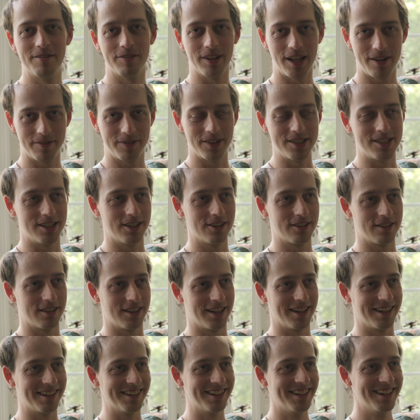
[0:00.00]
FlatFace
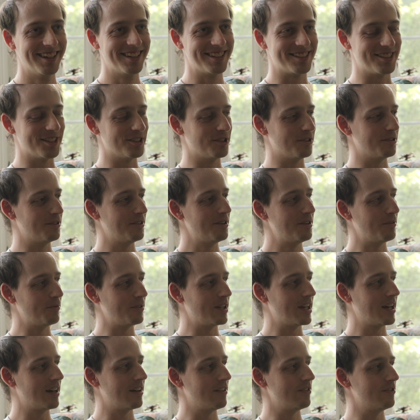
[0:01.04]
urethane. So
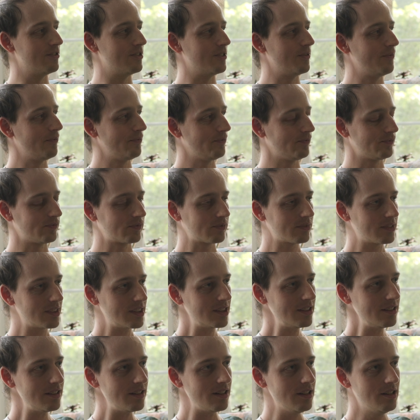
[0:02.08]
we have
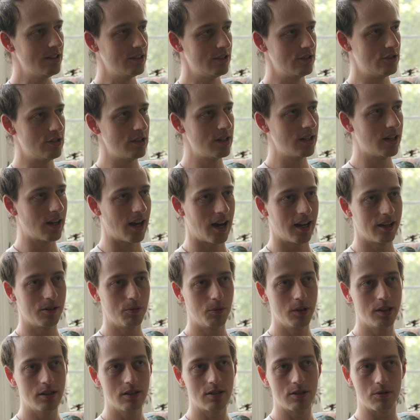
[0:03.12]
G9
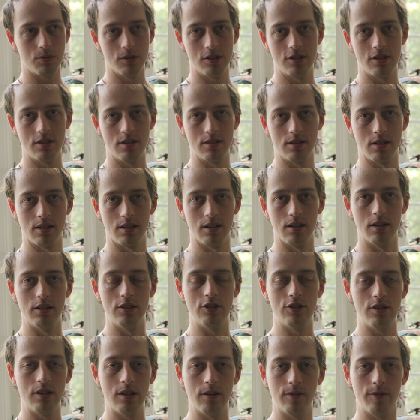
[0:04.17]
wheels, which is a
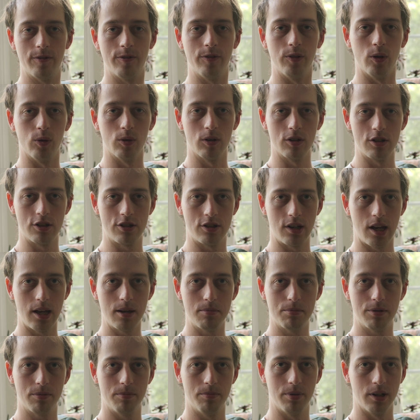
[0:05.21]
G4
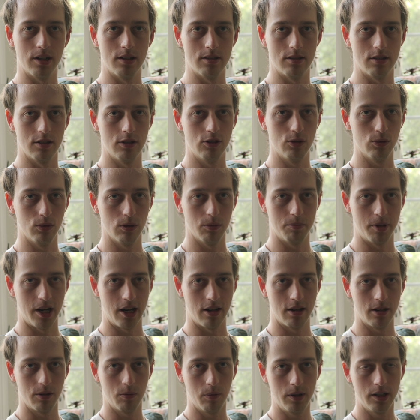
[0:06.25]
shape, but it's a dual
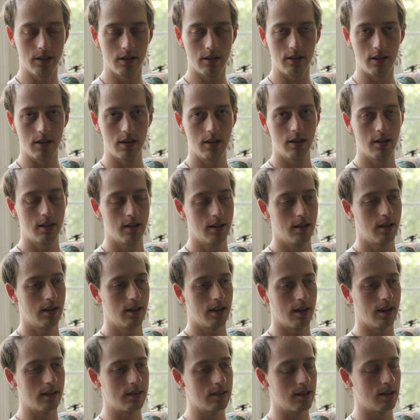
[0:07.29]
bearing wheel.
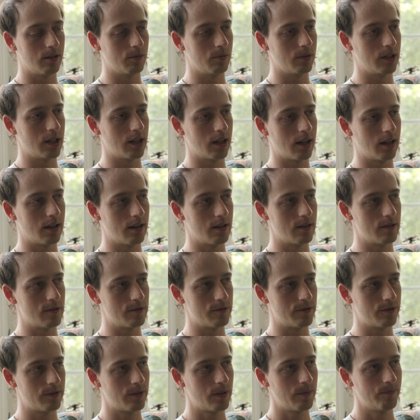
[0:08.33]
And then we
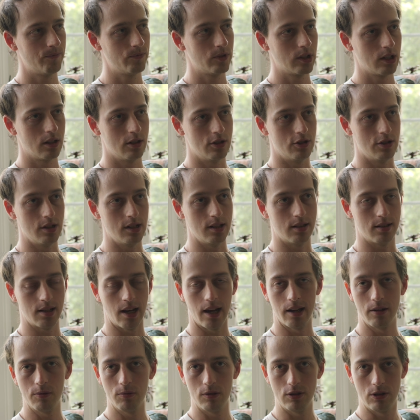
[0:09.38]
have
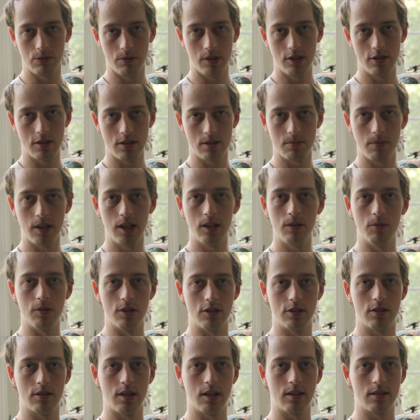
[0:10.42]
G10, which we just made,
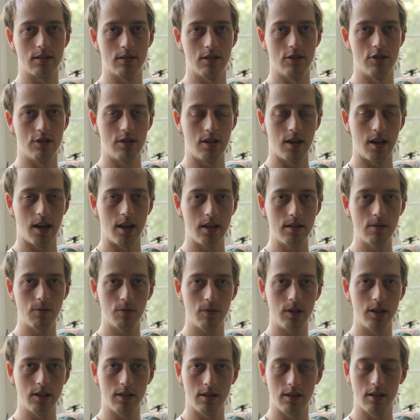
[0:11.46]
which takes the G8
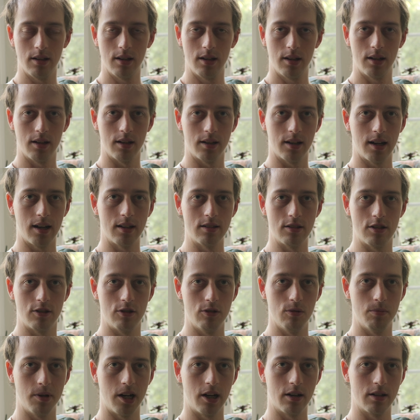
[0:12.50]
wheel and adds
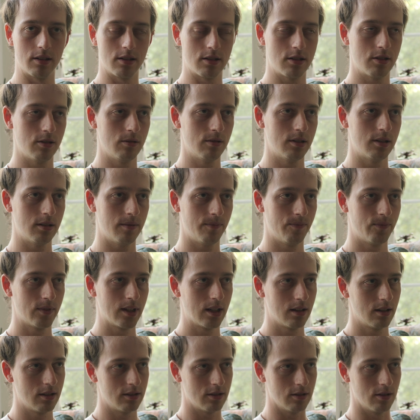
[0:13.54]
2 bearings to it.
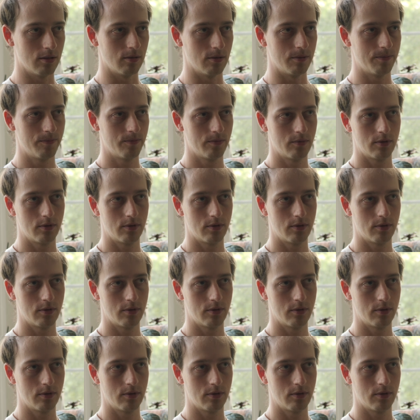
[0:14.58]
So